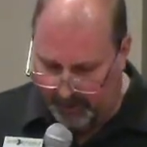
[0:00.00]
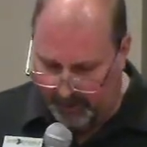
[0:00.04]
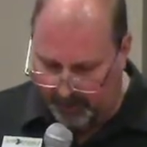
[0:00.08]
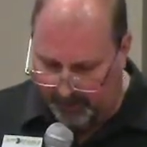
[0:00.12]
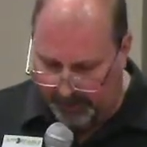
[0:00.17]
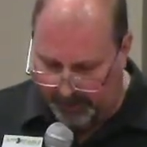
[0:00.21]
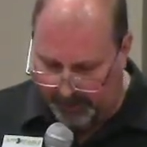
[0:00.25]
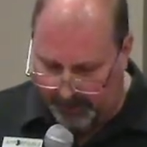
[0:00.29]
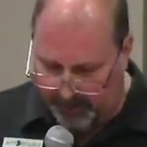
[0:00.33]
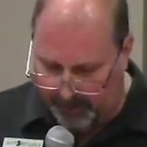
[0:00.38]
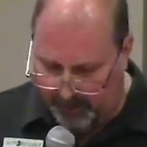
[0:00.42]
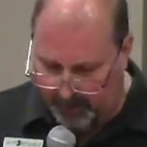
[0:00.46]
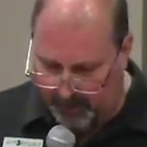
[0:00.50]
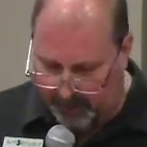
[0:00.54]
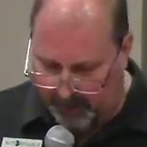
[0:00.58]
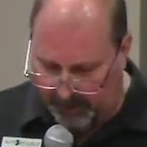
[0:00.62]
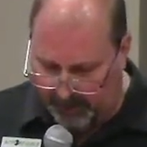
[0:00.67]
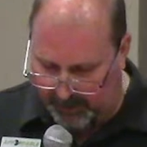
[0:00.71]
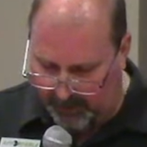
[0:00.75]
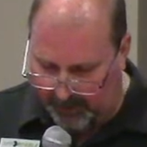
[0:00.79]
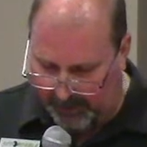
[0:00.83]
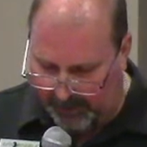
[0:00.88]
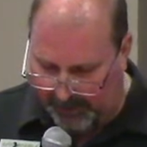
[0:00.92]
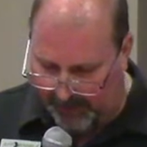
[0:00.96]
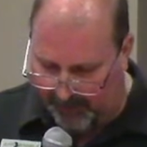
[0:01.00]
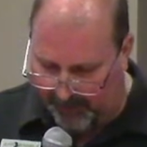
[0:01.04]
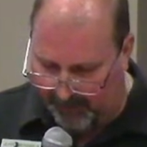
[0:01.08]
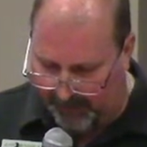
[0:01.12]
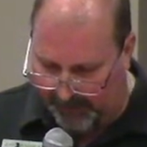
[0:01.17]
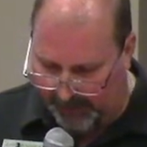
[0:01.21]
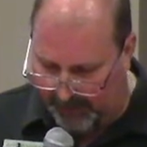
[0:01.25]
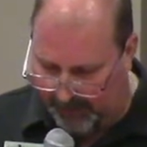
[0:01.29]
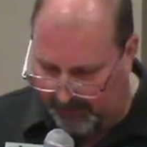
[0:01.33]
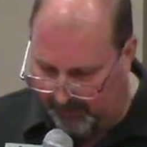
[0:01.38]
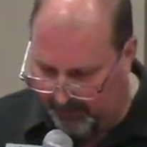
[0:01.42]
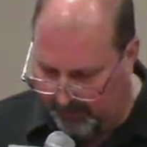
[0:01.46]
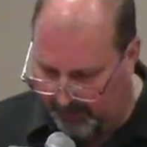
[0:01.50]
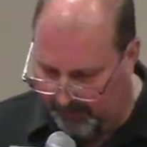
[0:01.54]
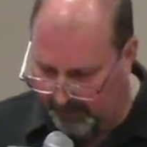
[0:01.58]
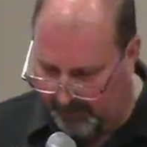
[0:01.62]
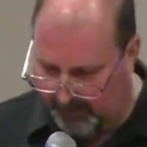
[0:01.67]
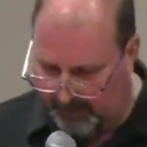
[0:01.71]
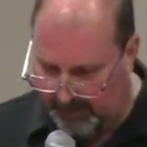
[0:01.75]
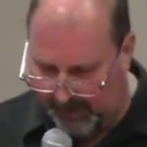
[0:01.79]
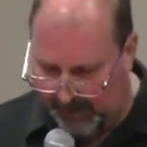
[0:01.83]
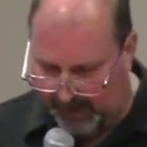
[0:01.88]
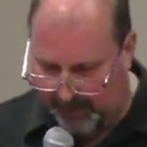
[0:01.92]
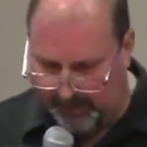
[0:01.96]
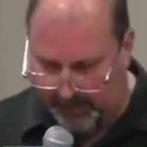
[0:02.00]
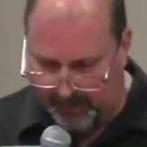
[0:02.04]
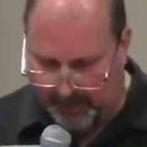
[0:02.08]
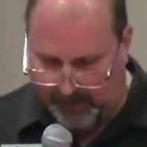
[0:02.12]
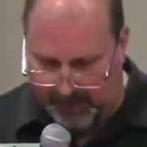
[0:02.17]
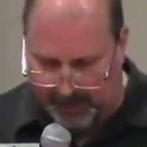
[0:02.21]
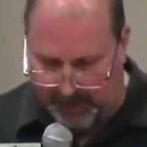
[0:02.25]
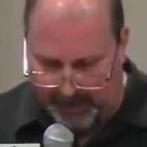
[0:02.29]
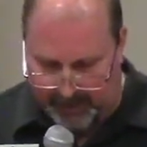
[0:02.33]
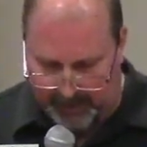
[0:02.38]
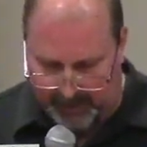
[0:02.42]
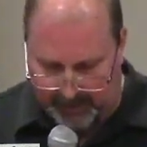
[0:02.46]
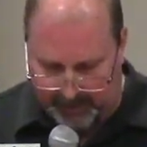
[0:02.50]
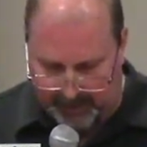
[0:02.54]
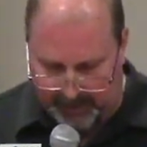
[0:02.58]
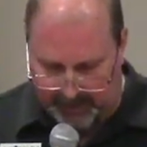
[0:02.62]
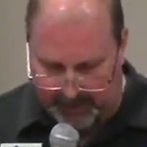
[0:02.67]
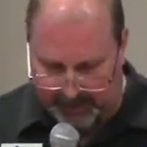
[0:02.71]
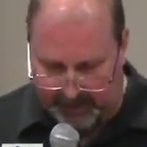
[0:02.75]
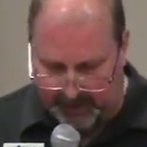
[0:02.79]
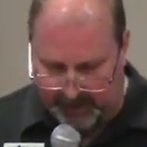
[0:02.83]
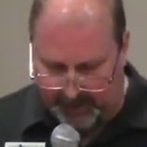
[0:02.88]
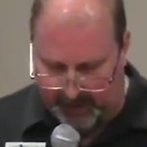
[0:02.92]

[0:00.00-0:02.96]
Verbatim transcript: we usually will have that type of product.